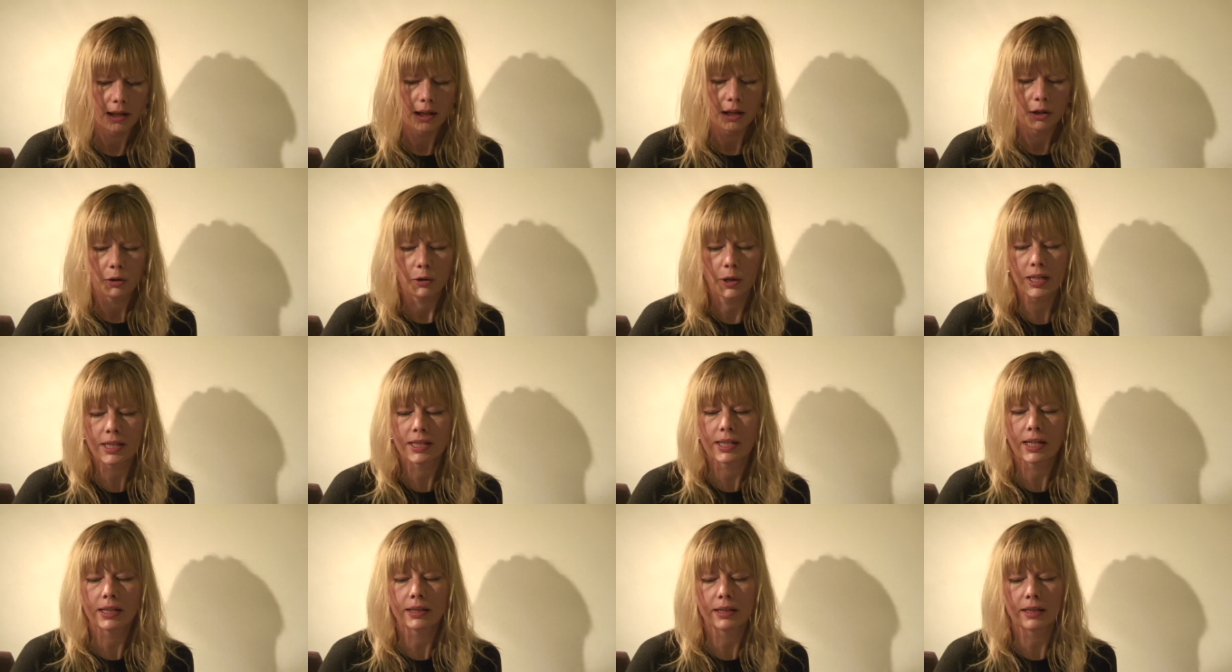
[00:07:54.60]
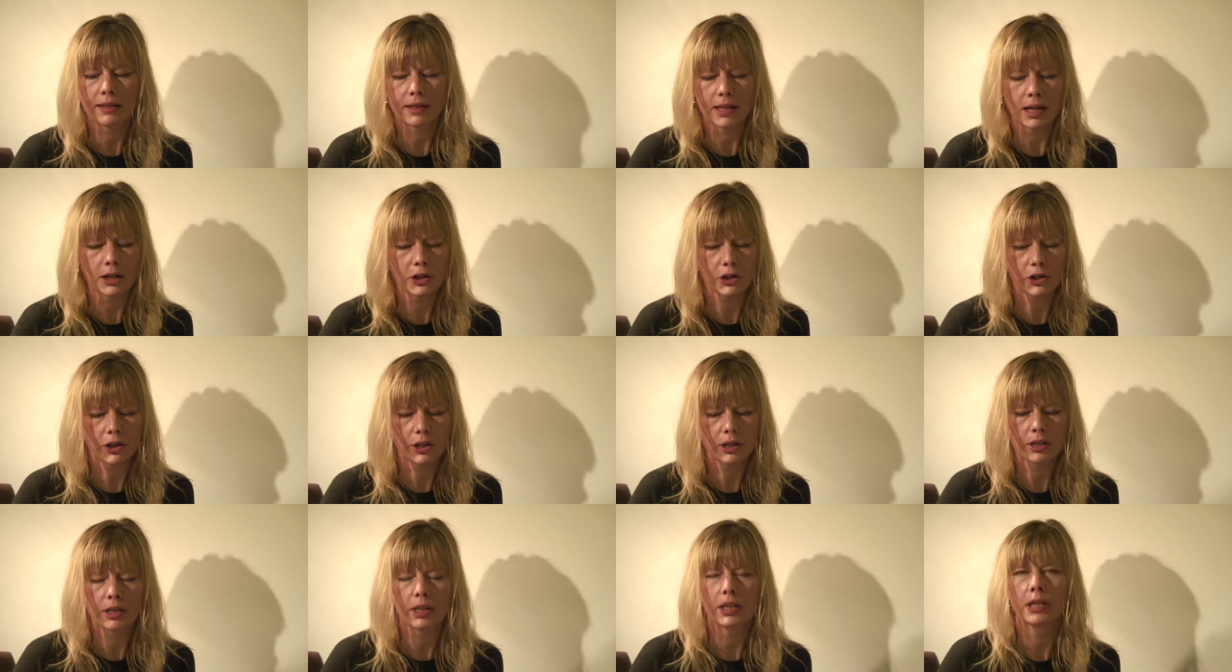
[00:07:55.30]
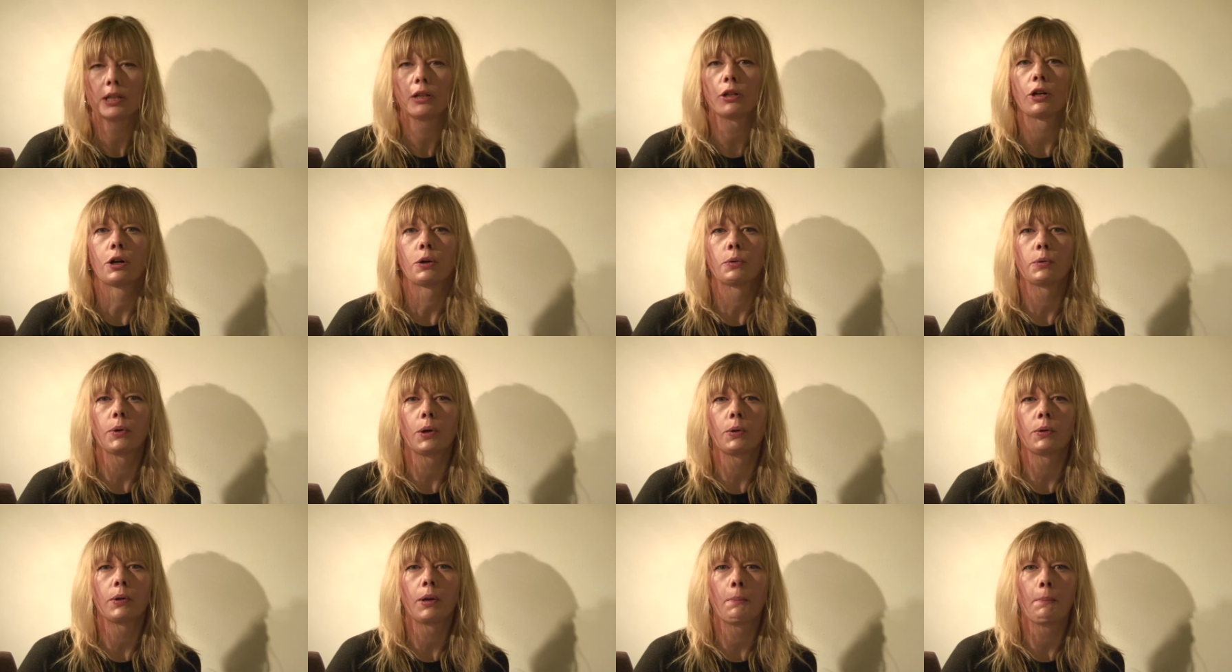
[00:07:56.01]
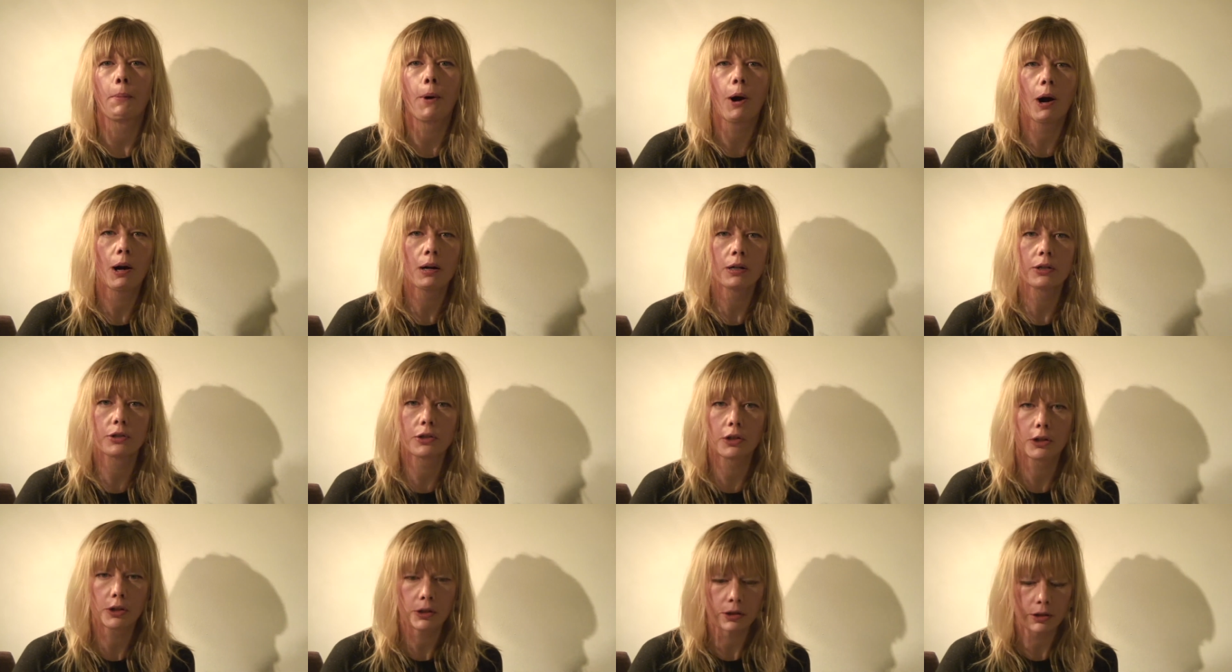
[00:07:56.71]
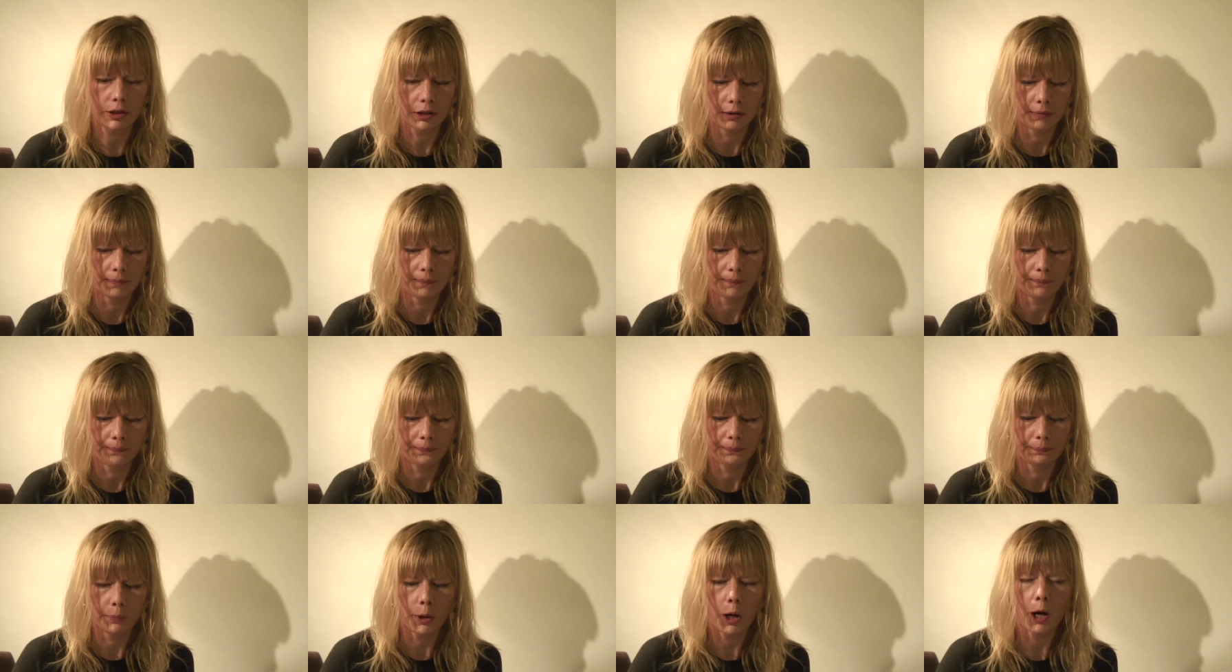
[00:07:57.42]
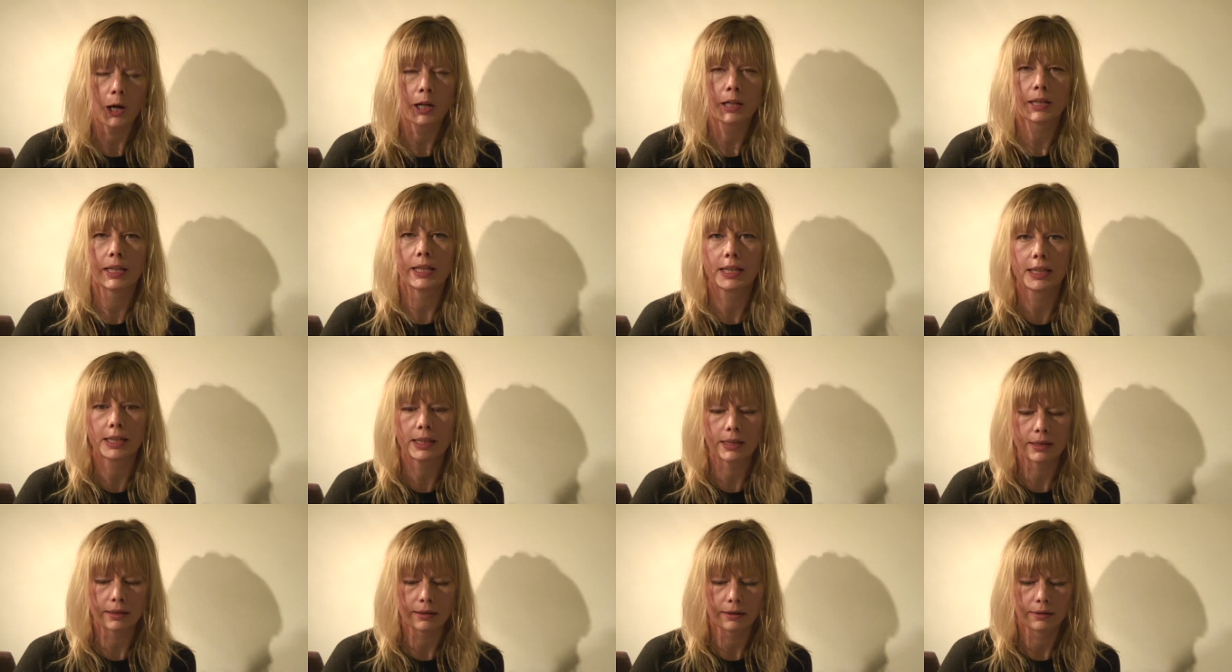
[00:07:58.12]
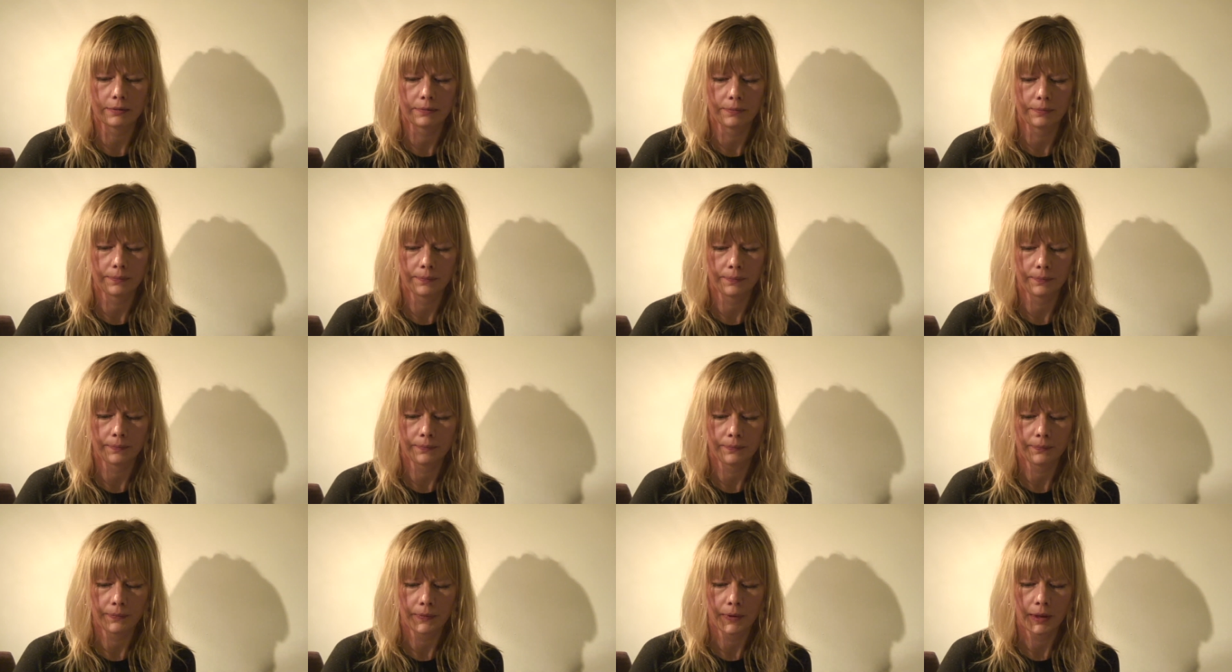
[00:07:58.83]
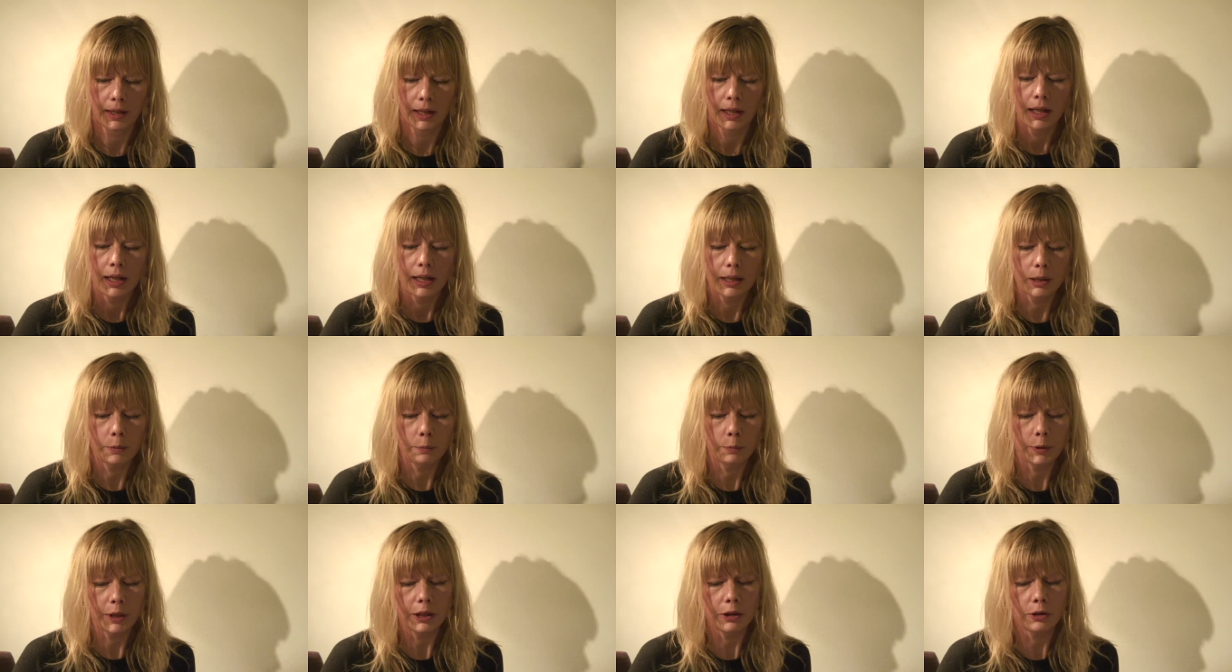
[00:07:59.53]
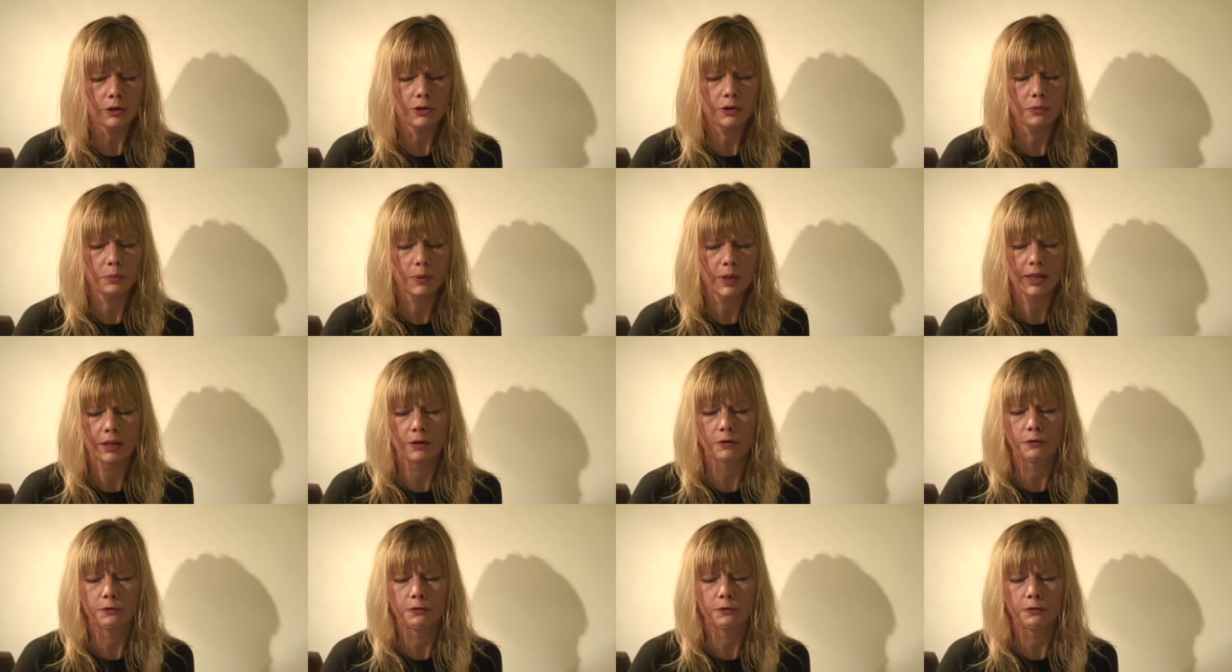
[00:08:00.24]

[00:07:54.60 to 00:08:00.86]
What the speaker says: Cresting the sections in a corona part dirt, part heat, it appears risen